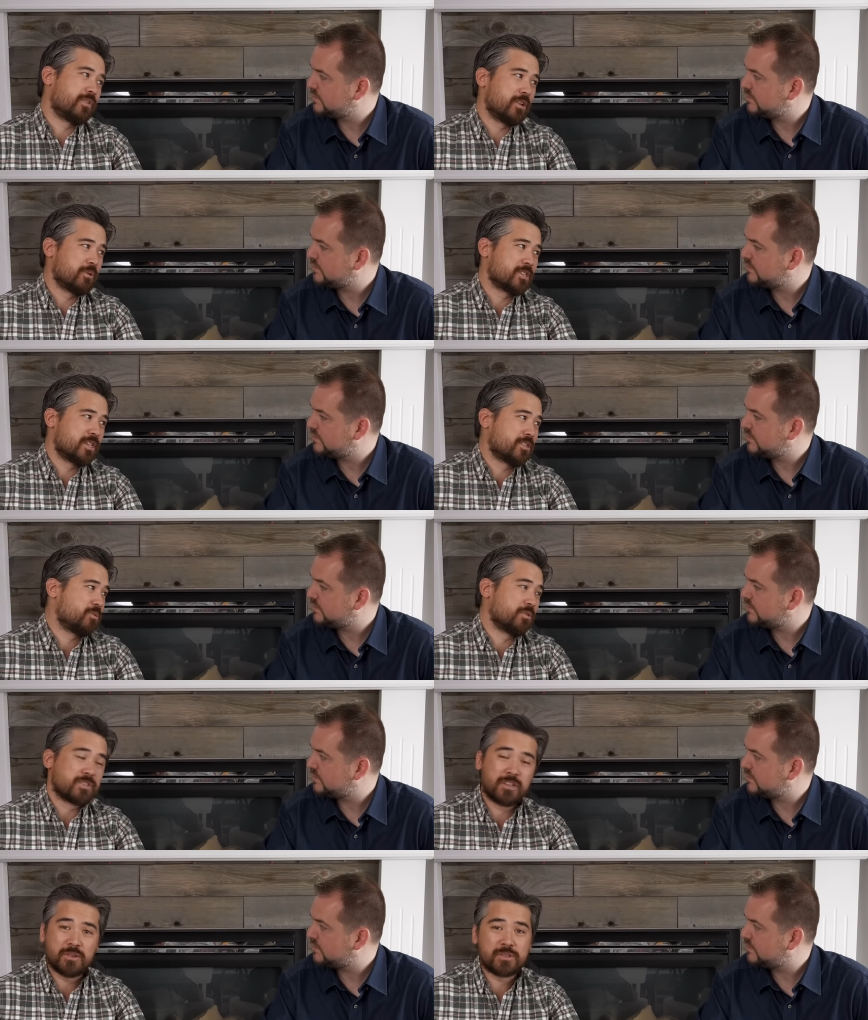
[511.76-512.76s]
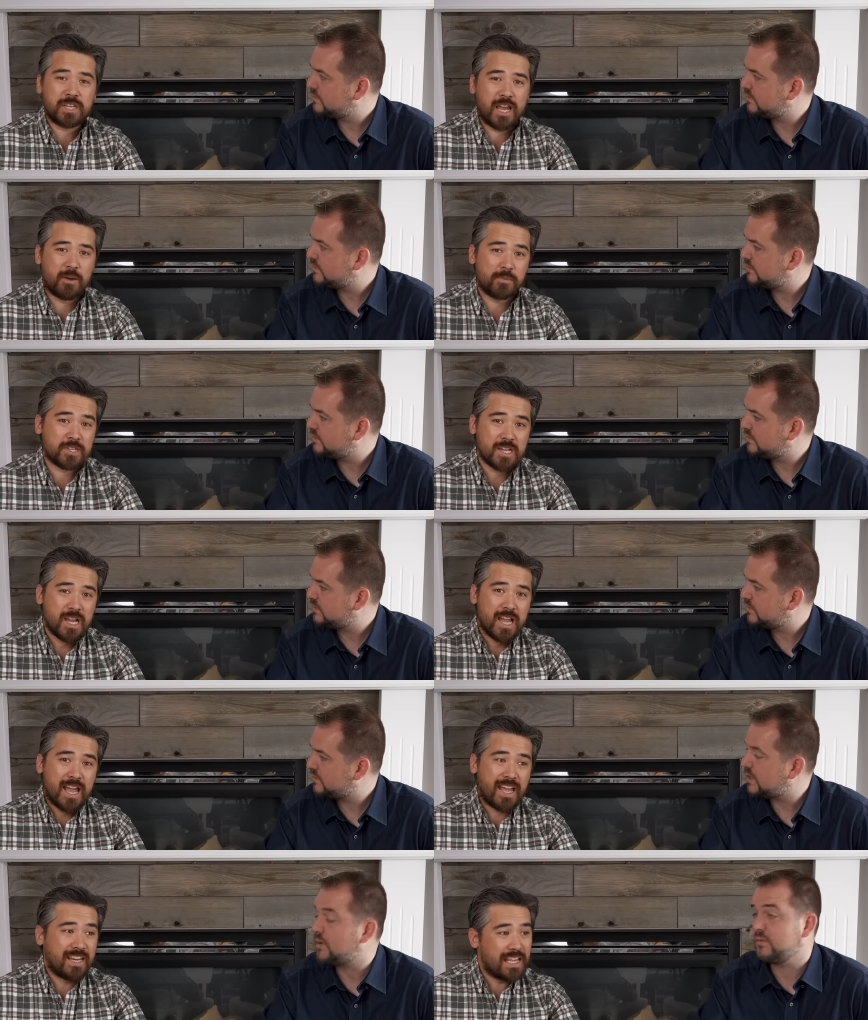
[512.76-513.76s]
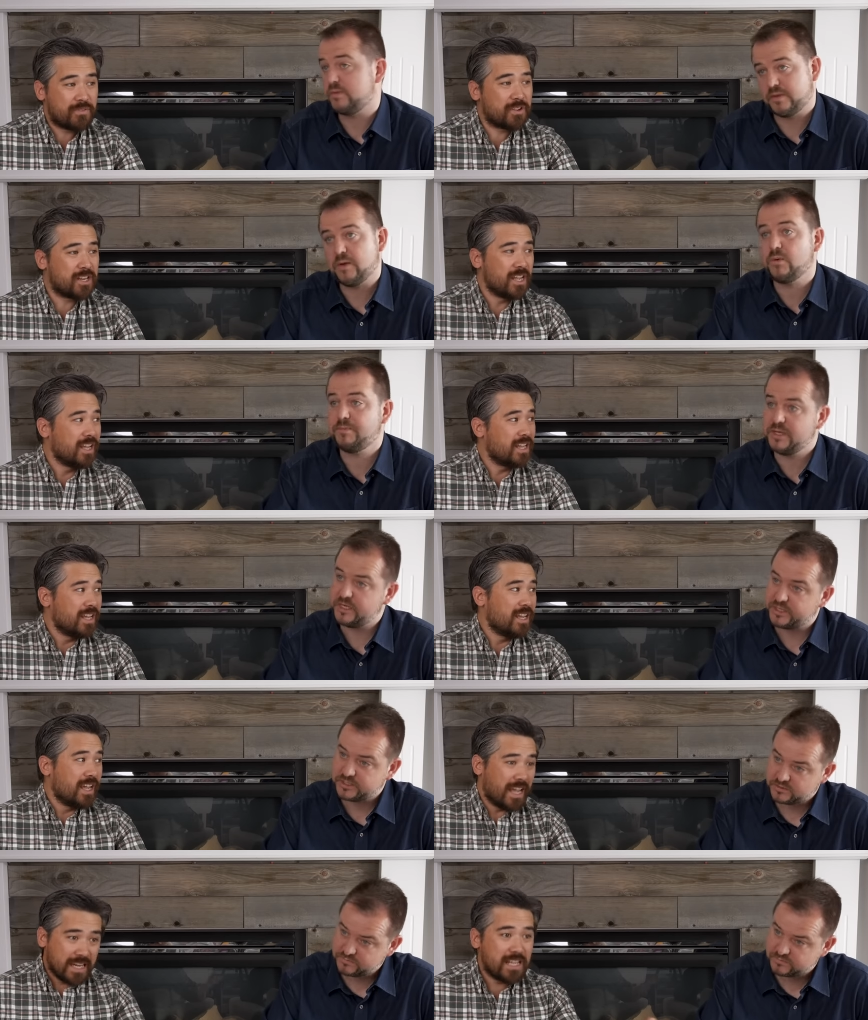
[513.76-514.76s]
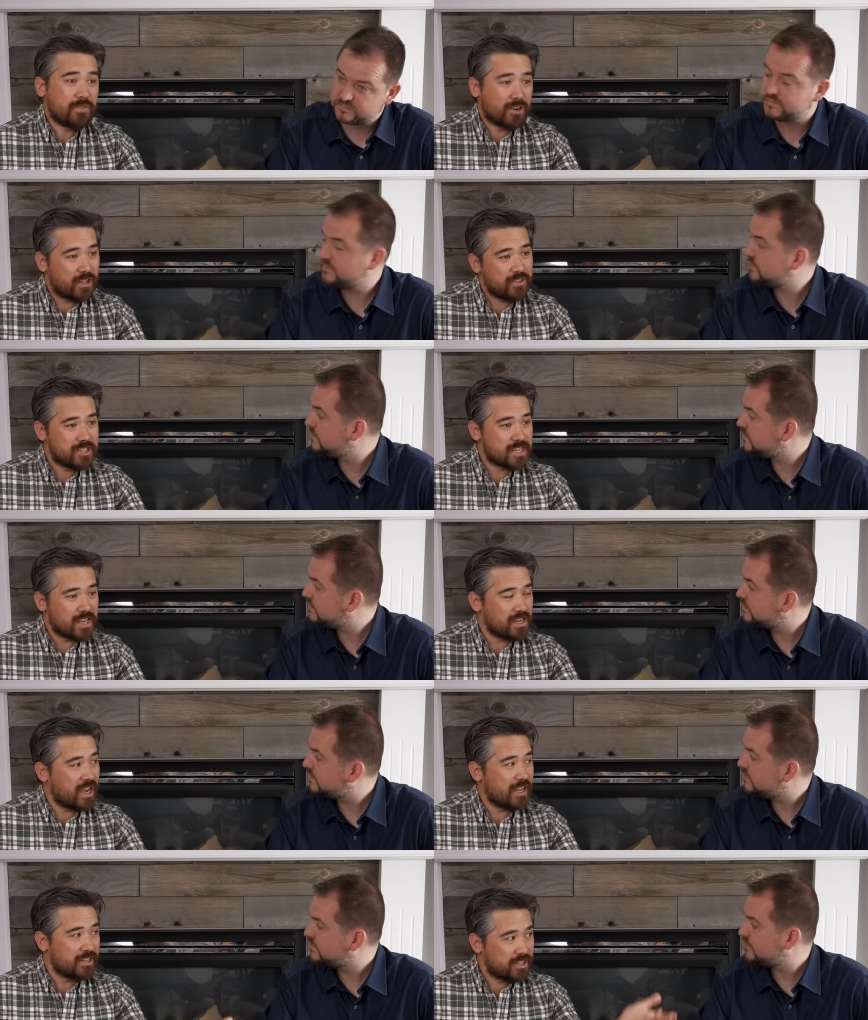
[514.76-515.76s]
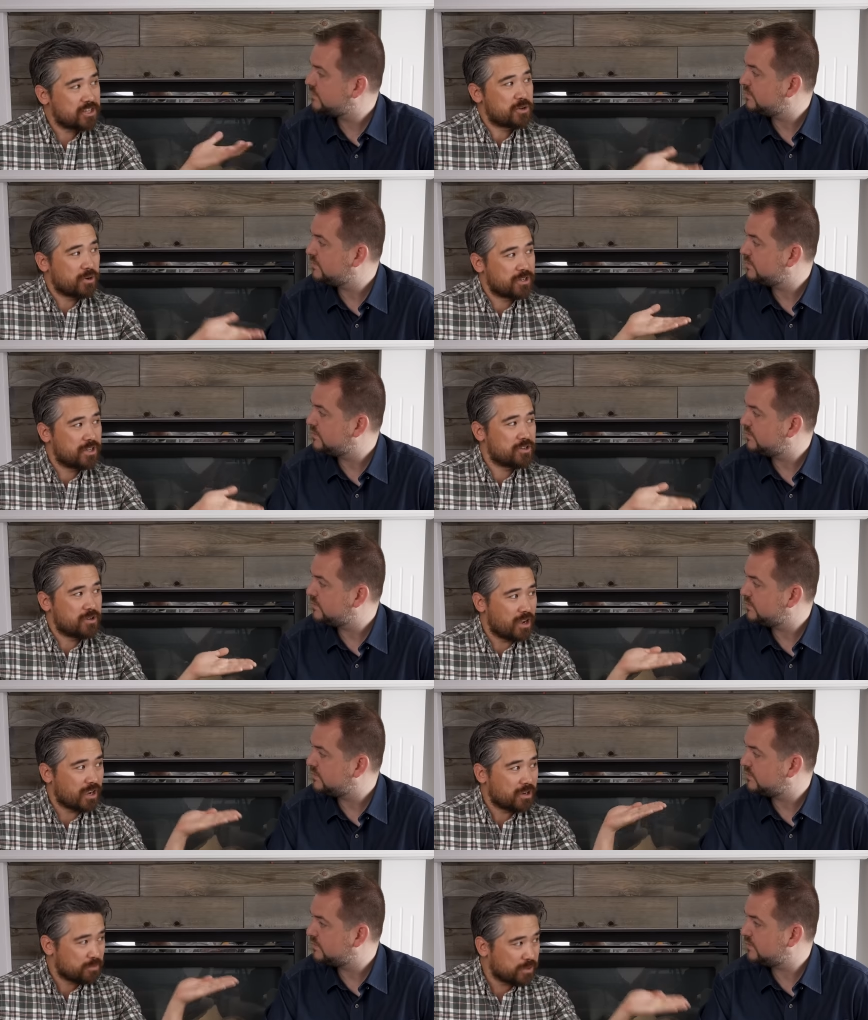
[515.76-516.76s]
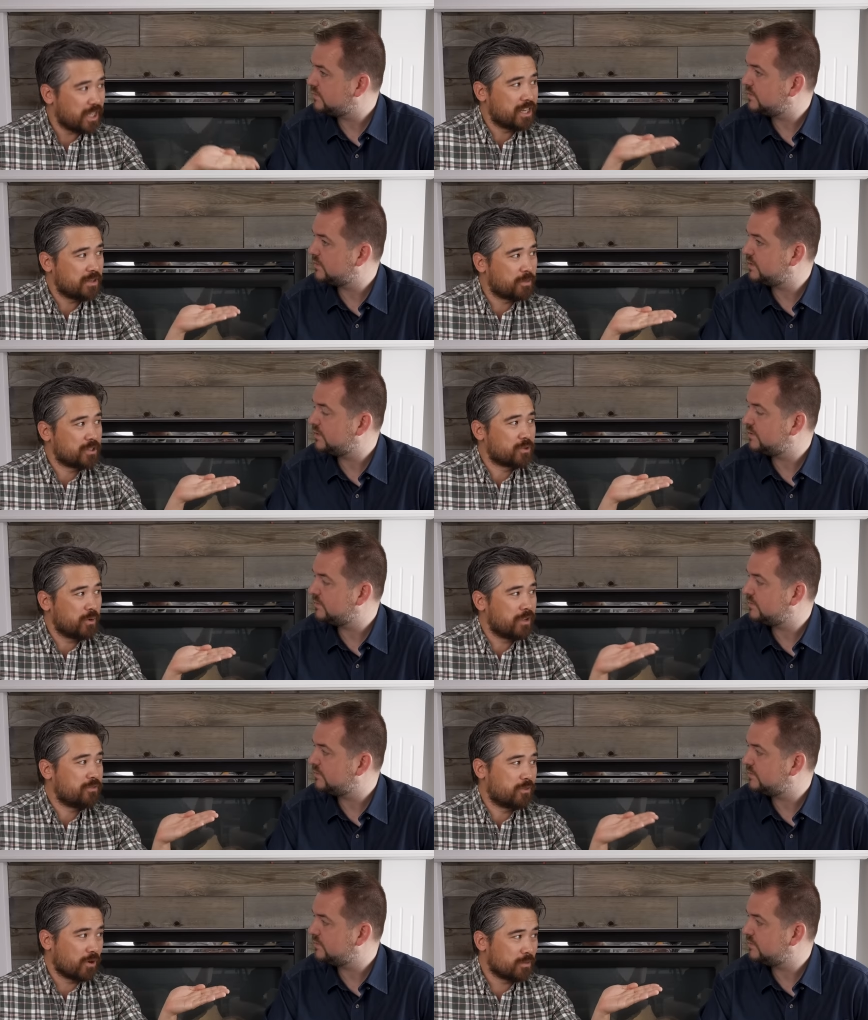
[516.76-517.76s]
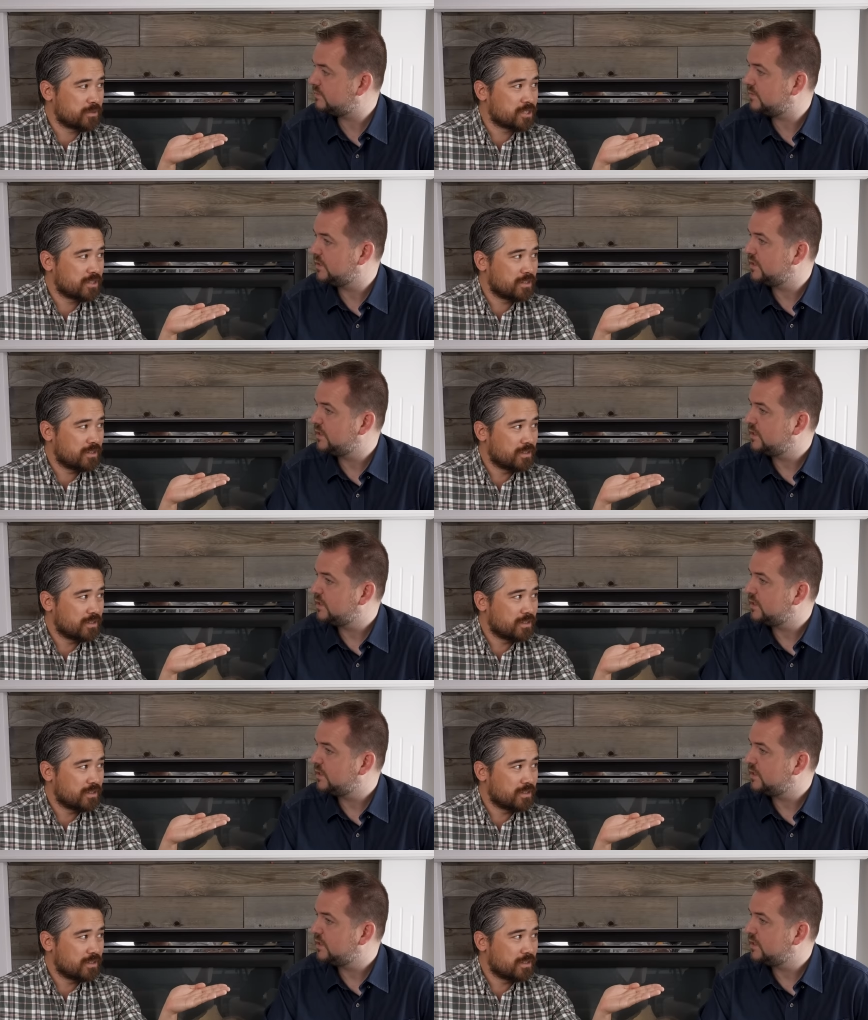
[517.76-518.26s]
Speaker 1: video assist tools on those cameras. And even that would be nice. And even on the Z9, did you or did you not complain about the waveforms?